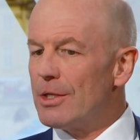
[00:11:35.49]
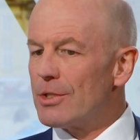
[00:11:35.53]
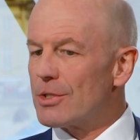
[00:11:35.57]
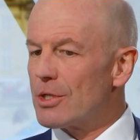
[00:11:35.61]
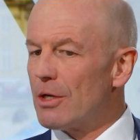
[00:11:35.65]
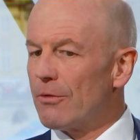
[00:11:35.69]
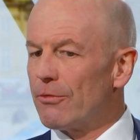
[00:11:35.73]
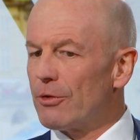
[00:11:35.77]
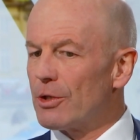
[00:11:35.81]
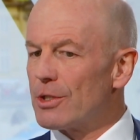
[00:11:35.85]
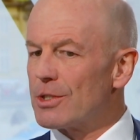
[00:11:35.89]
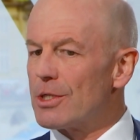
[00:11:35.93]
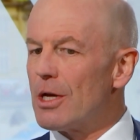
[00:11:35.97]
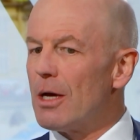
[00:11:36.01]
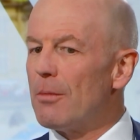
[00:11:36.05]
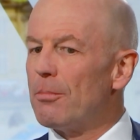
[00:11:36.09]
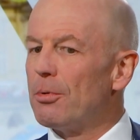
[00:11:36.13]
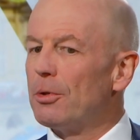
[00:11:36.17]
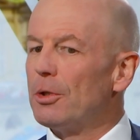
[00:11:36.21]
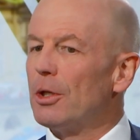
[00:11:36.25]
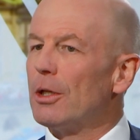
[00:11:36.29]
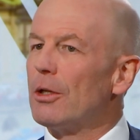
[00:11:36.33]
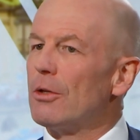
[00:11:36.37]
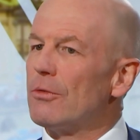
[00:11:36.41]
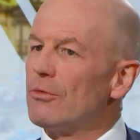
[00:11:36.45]
So, for
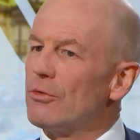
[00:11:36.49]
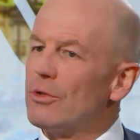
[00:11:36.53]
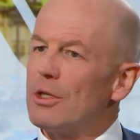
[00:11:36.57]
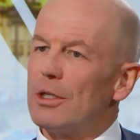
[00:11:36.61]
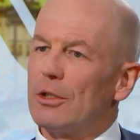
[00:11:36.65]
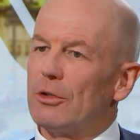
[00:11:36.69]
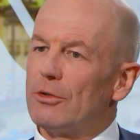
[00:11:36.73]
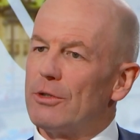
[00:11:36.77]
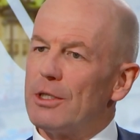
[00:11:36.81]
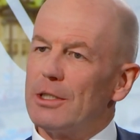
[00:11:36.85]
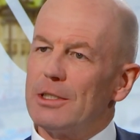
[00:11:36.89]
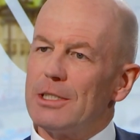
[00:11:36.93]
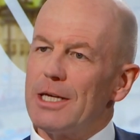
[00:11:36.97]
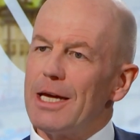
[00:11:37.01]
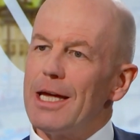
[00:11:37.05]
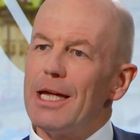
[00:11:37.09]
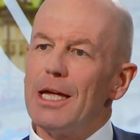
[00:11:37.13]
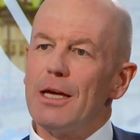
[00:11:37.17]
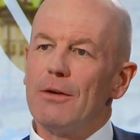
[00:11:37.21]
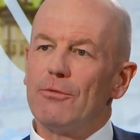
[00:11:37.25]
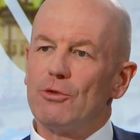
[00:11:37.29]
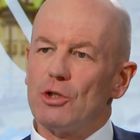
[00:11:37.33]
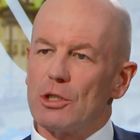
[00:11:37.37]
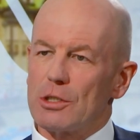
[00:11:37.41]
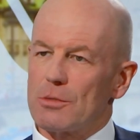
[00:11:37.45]
example, the
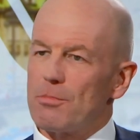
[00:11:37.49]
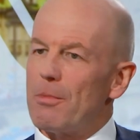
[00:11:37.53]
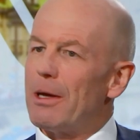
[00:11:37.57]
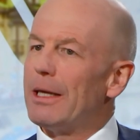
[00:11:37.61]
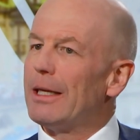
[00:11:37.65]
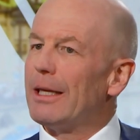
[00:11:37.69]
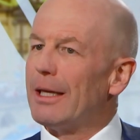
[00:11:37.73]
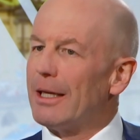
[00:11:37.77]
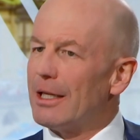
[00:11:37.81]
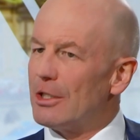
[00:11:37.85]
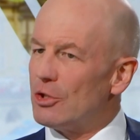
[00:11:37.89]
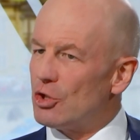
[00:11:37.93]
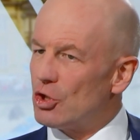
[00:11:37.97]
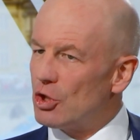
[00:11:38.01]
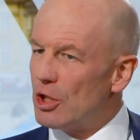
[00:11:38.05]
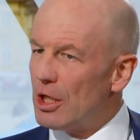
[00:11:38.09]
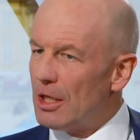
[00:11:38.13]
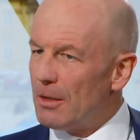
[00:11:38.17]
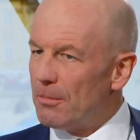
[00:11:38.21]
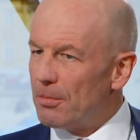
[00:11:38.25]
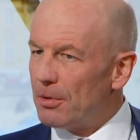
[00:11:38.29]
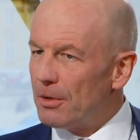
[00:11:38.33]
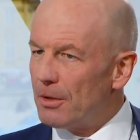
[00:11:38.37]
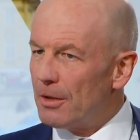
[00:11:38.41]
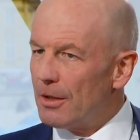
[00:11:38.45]
day of just making it
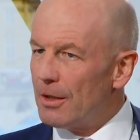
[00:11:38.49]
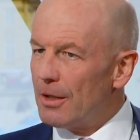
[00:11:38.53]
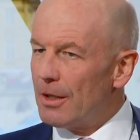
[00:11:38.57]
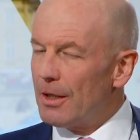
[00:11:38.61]
cheap